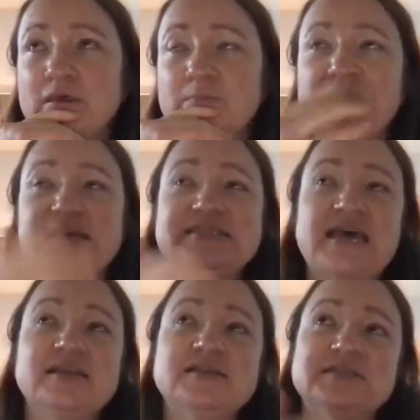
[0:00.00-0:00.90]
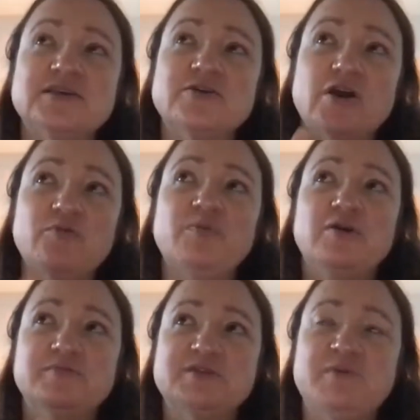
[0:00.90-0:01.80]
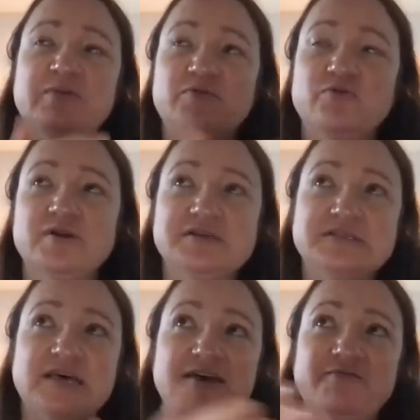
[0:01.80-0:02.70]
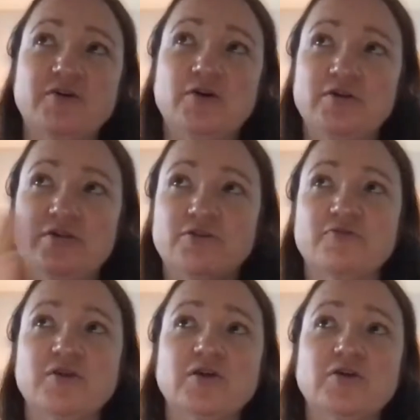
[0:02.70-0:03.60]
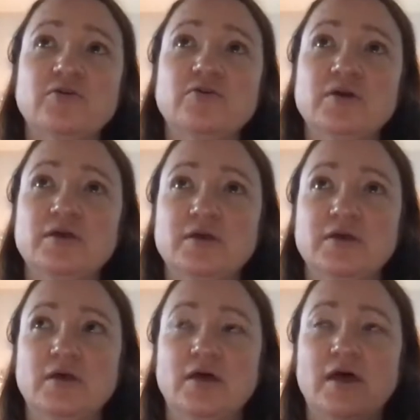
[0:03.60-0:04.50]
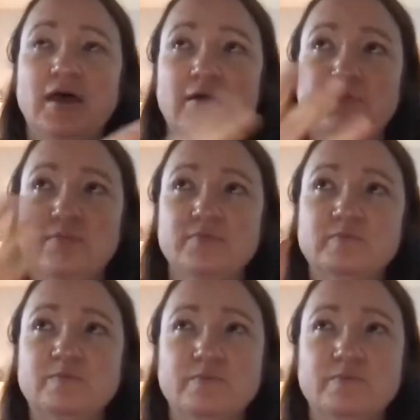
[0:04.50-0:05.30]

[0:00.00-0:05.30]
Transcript: but I tend to open up to people once I've gone through um,